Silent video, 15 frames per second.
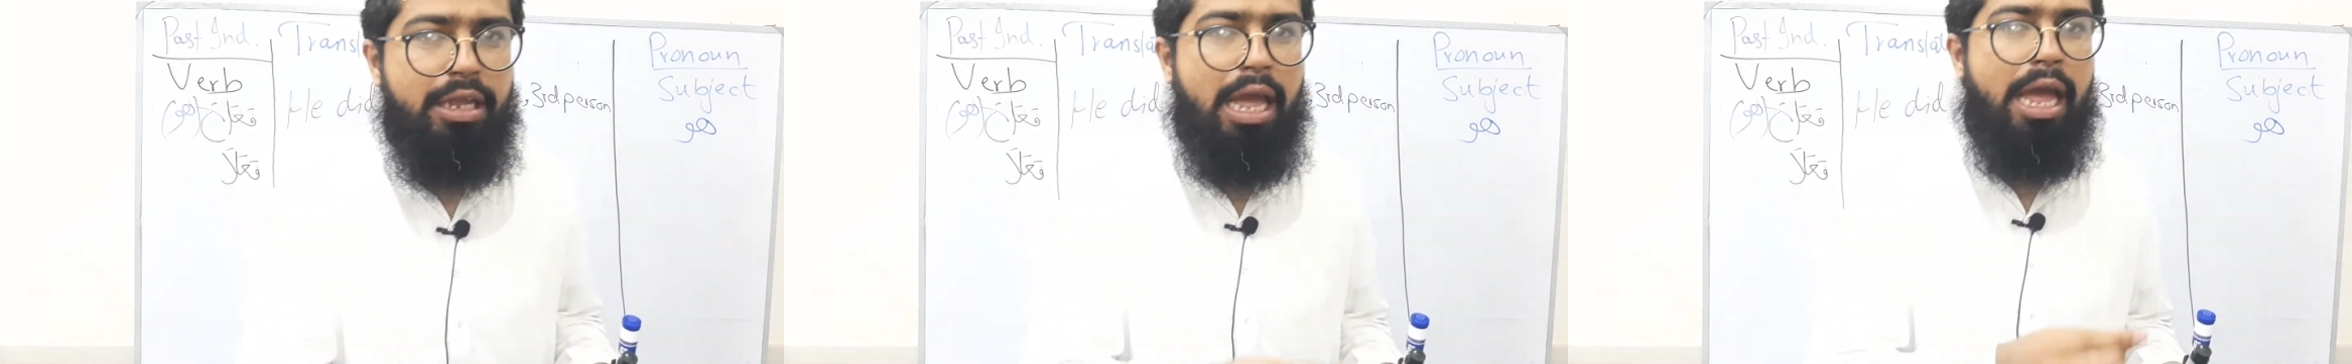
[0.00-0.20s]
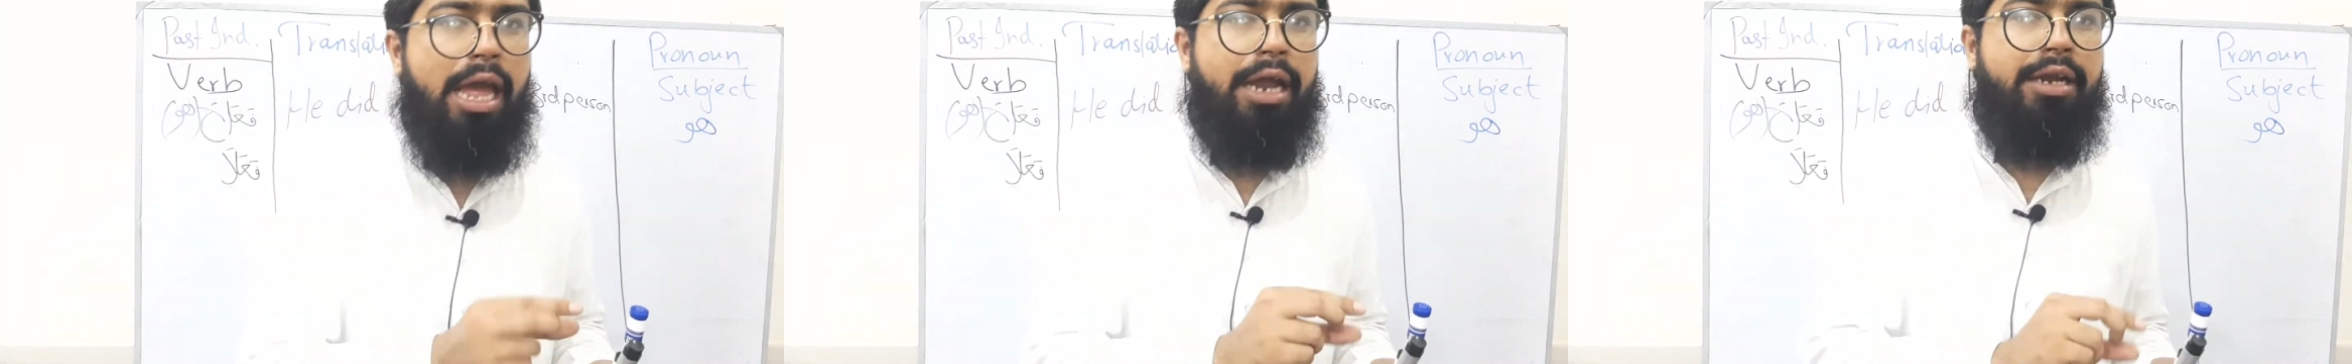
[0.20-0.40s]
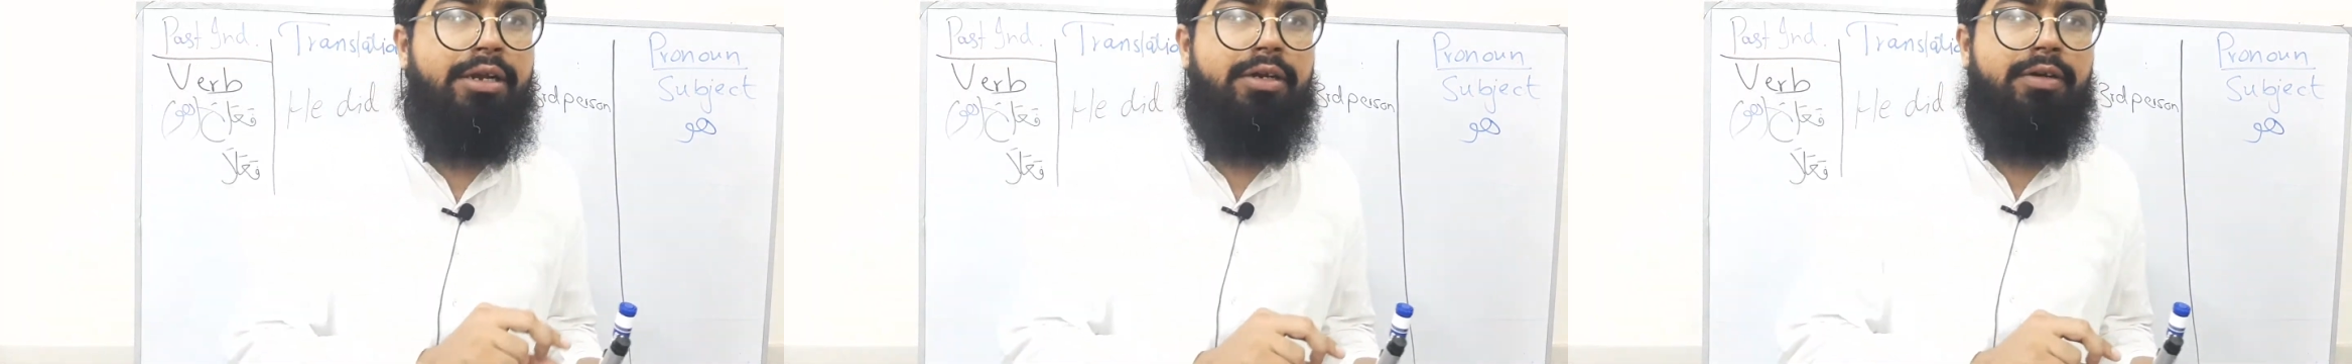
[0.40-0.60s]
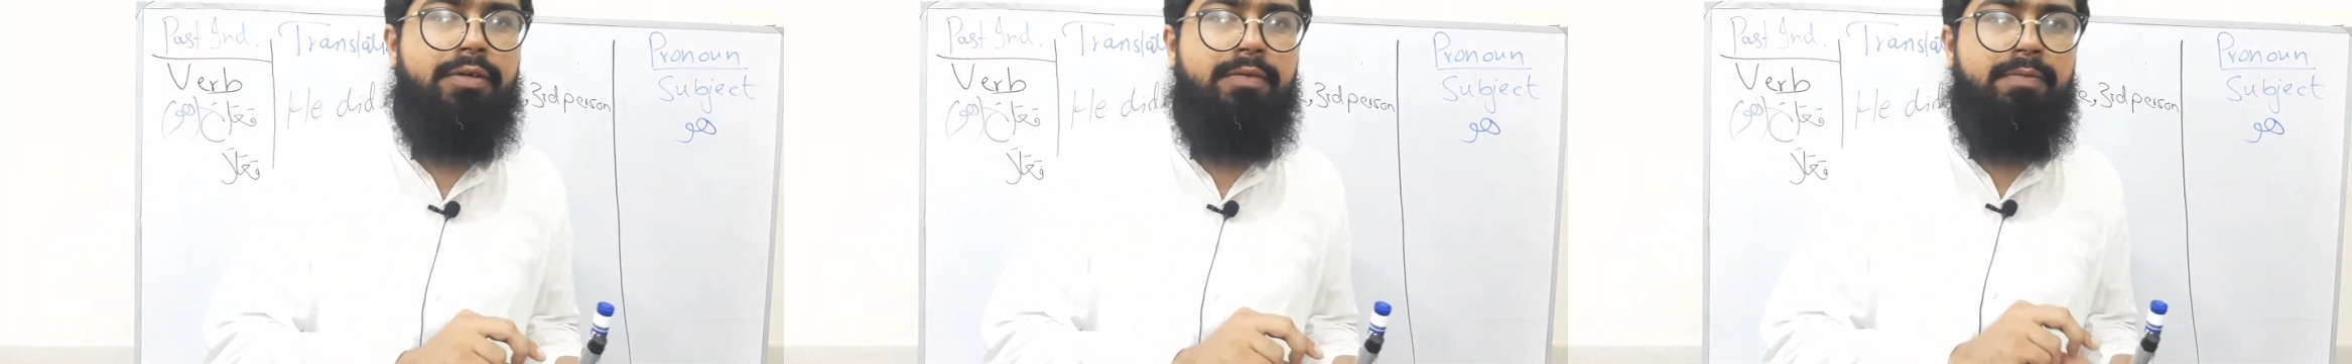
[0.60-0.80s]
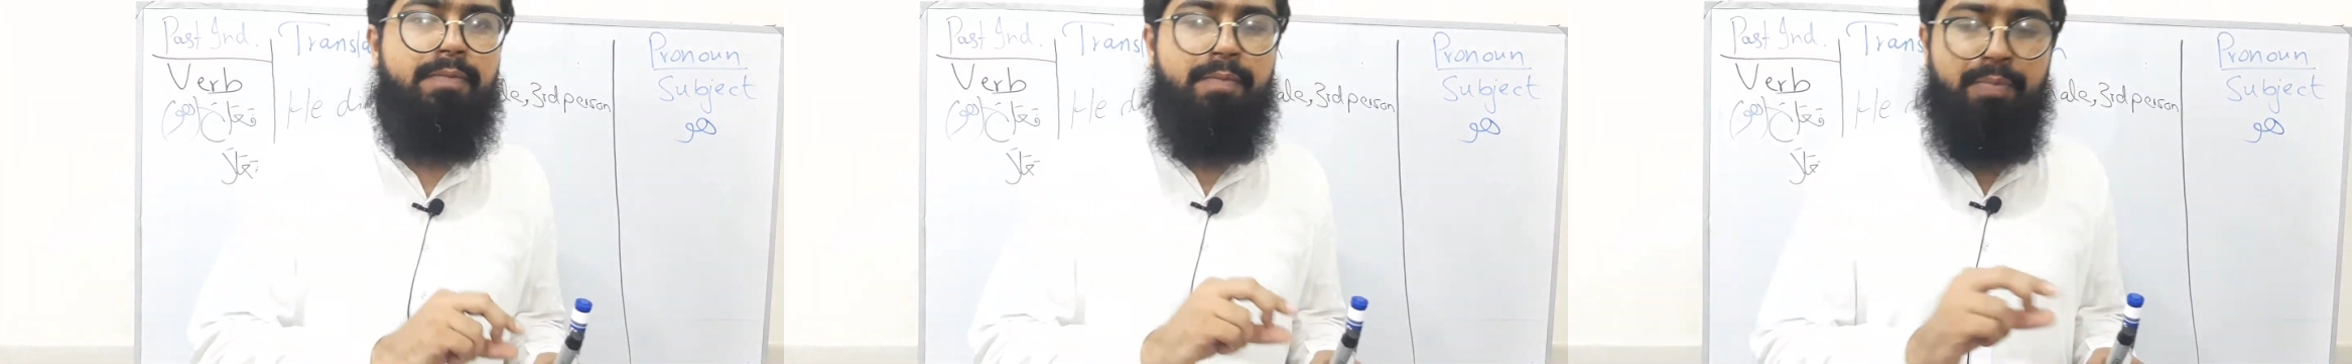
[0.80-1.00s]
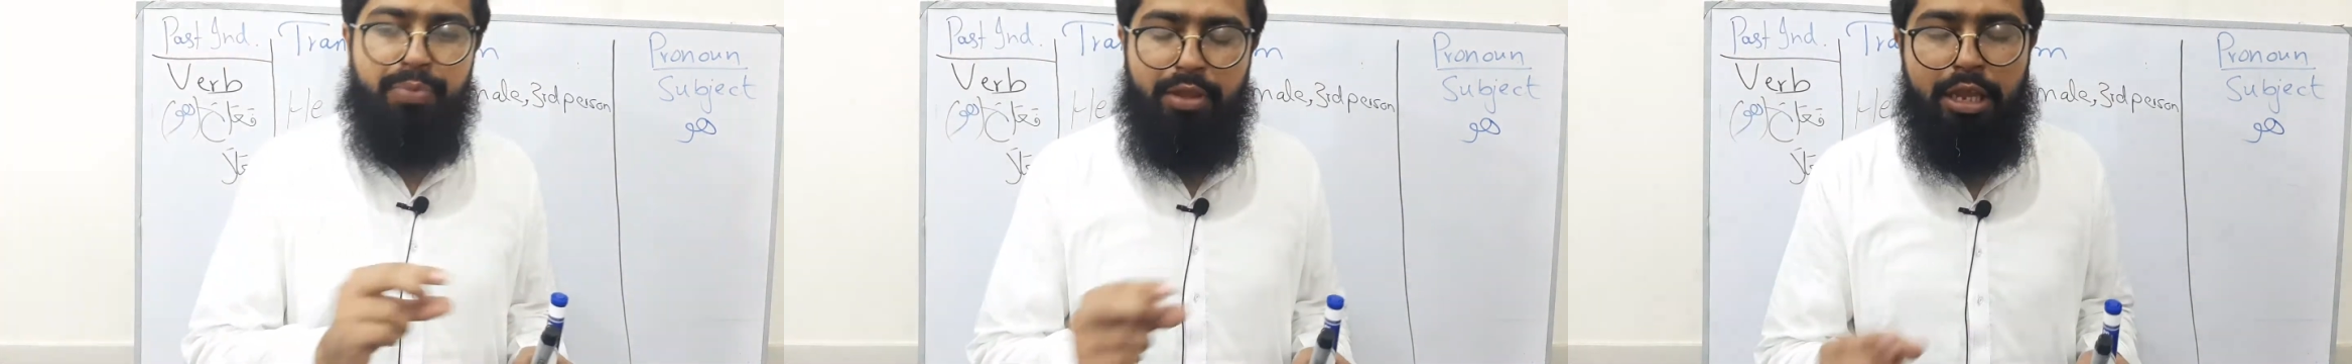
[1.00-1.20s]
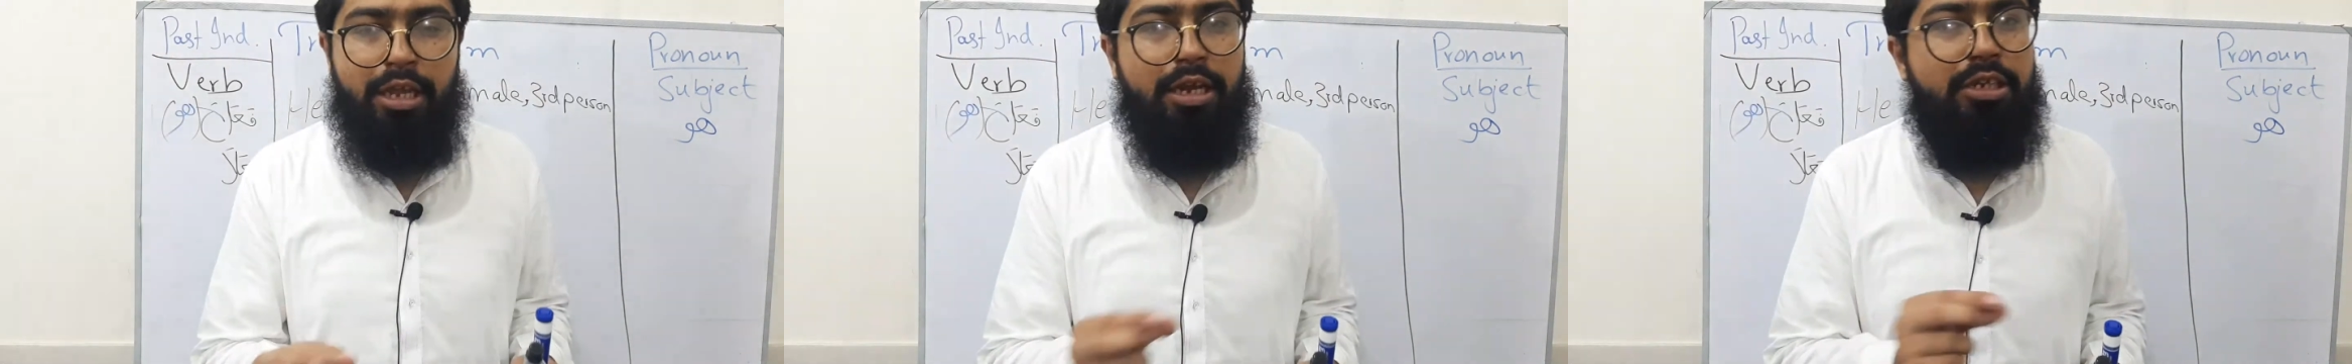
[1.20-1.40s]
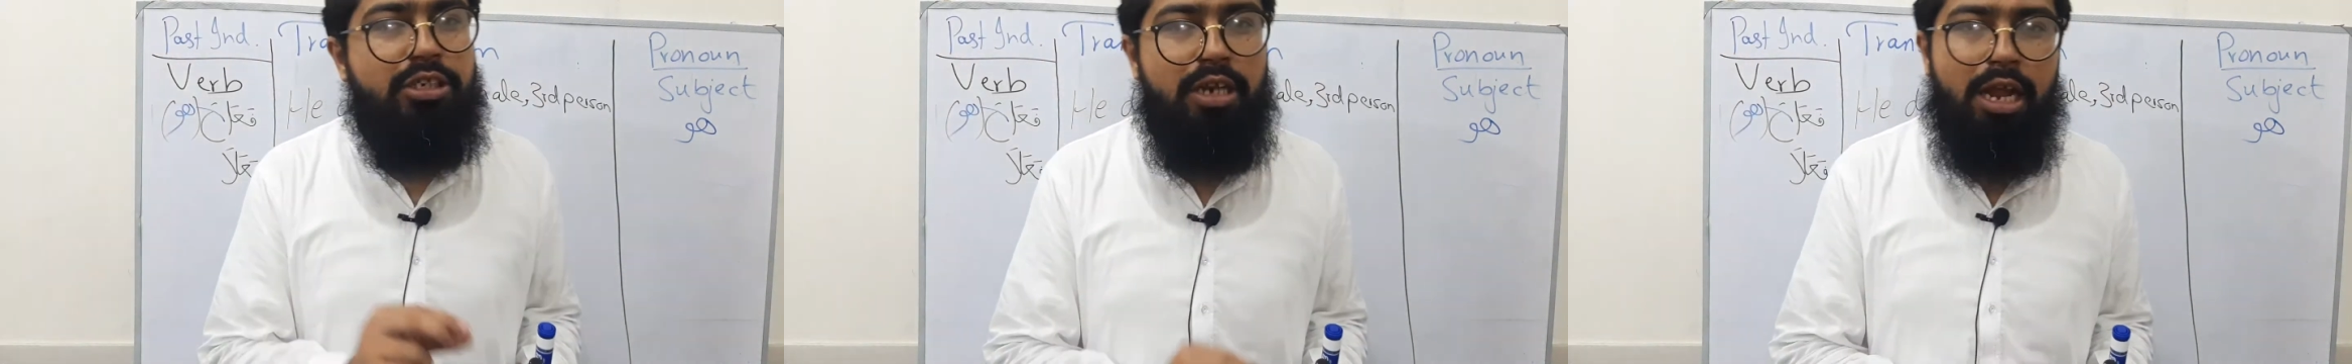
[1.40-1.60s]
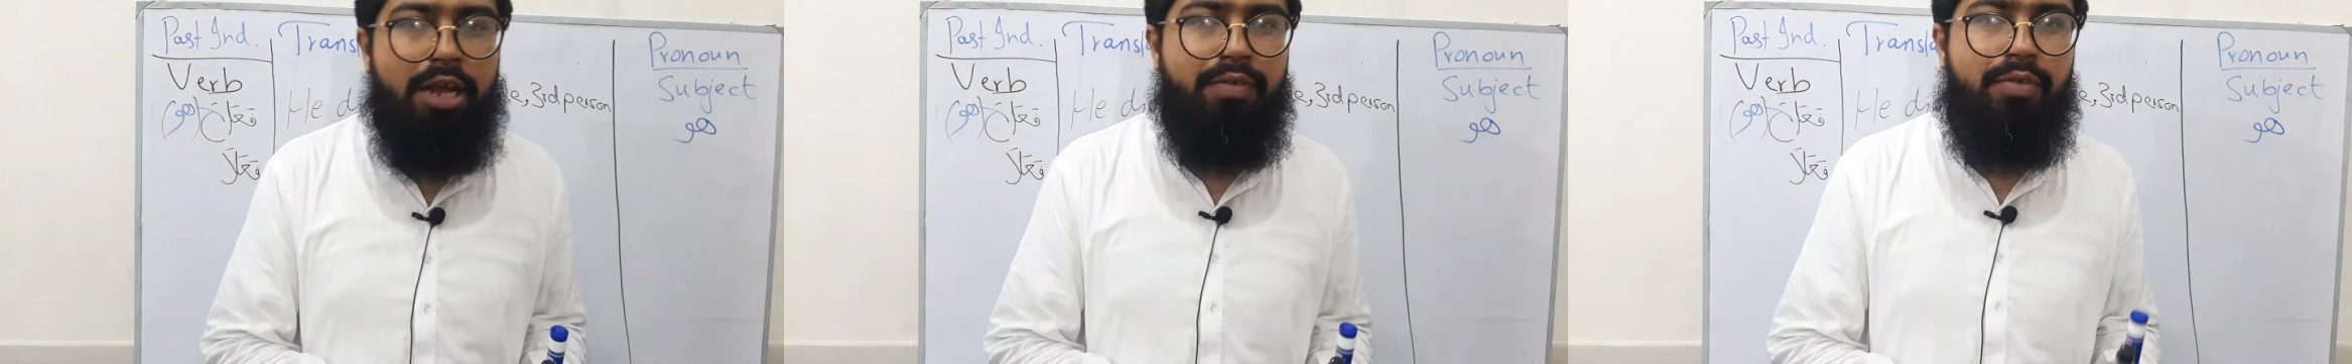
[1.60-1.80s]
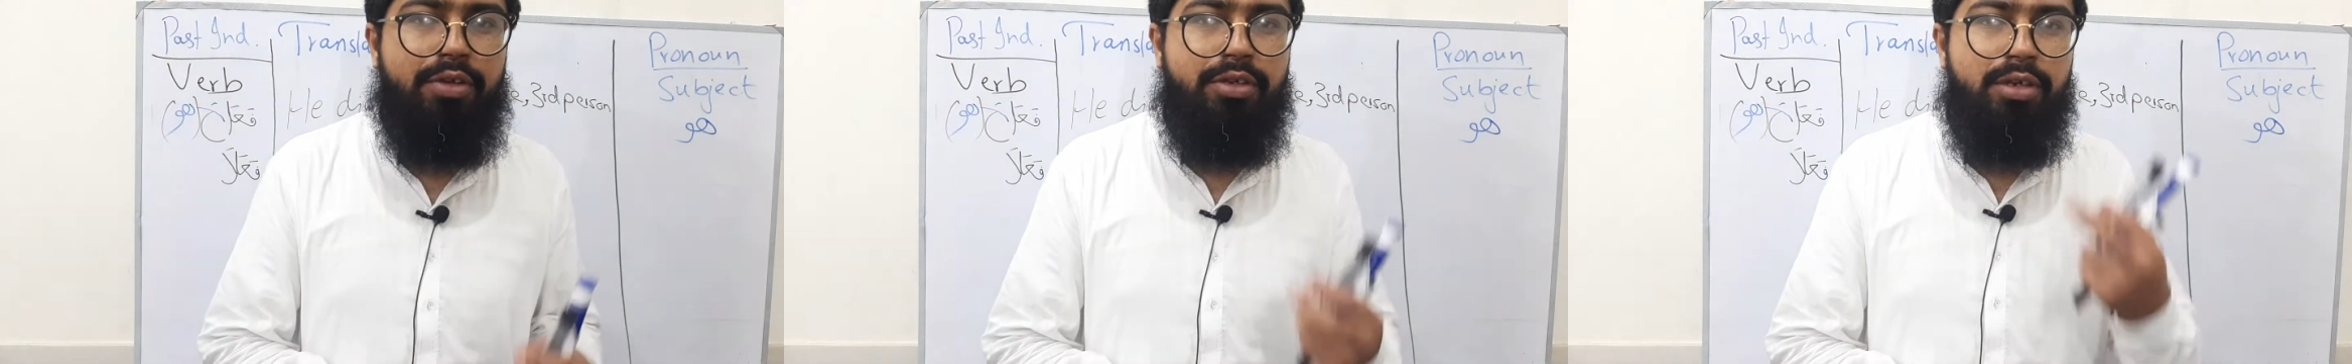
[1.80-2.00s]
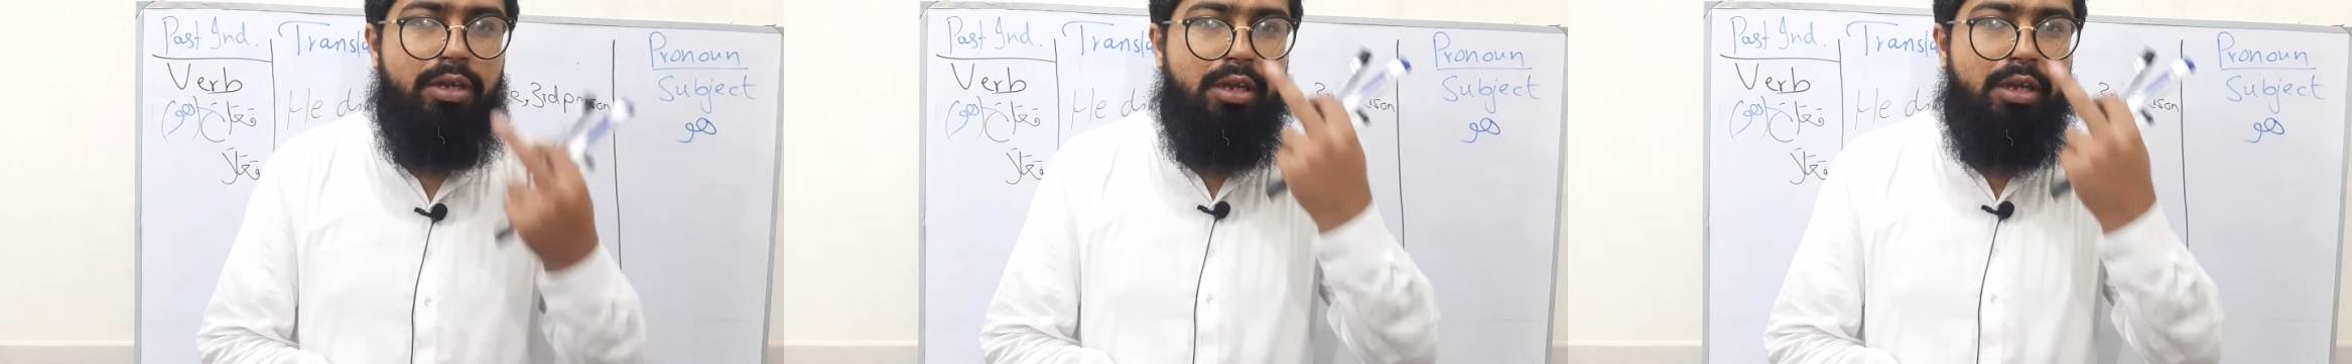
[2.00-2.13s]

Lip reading: and English language,